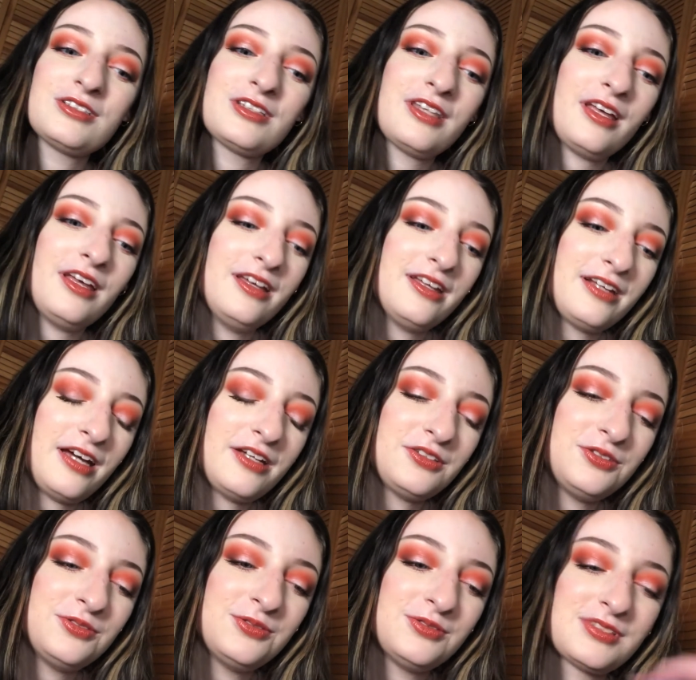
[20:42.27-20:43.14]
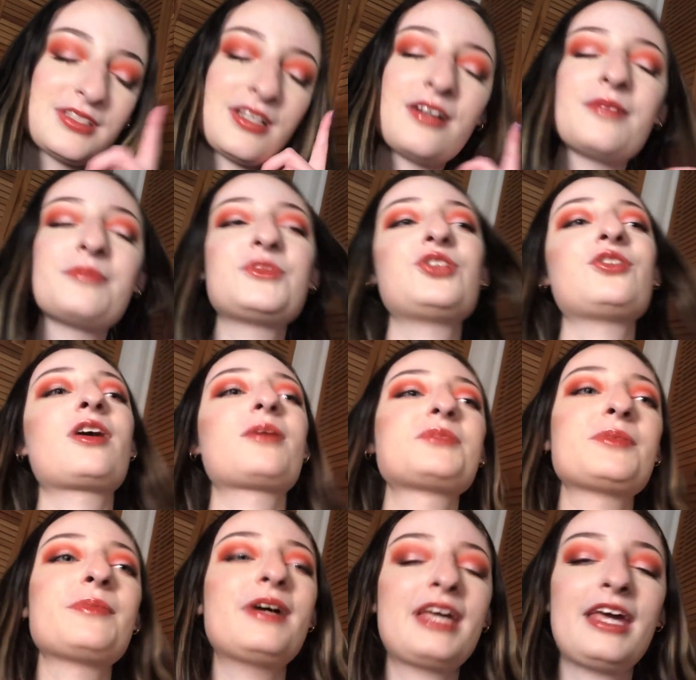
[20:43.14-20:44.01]
that I use to hook
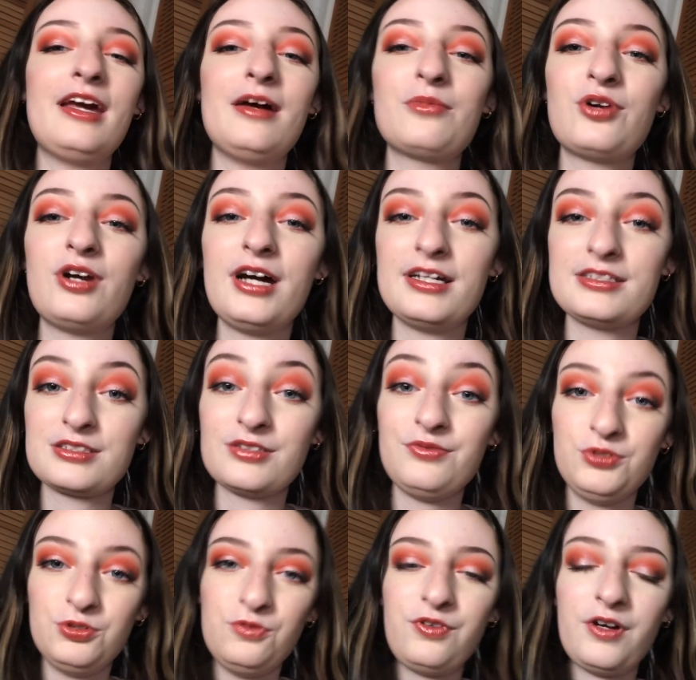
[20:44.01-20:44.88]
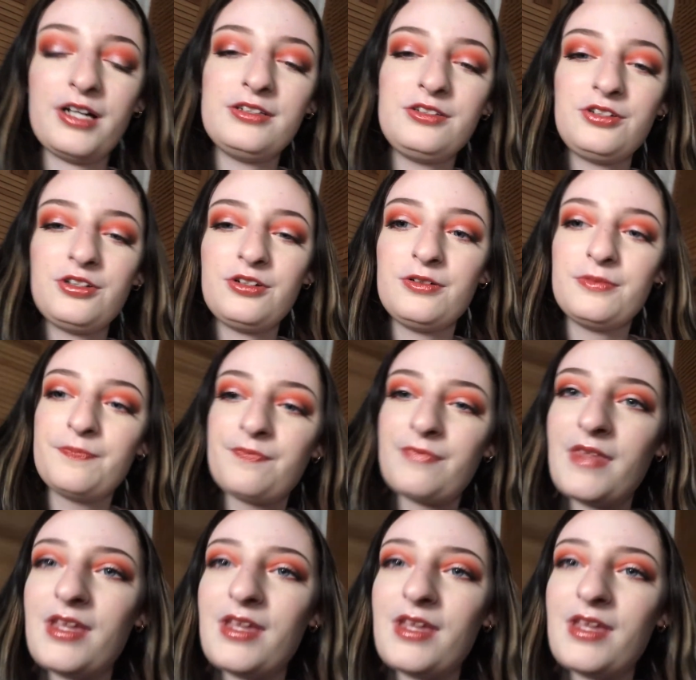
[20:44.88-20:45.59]
up to my camera as a viewfinder.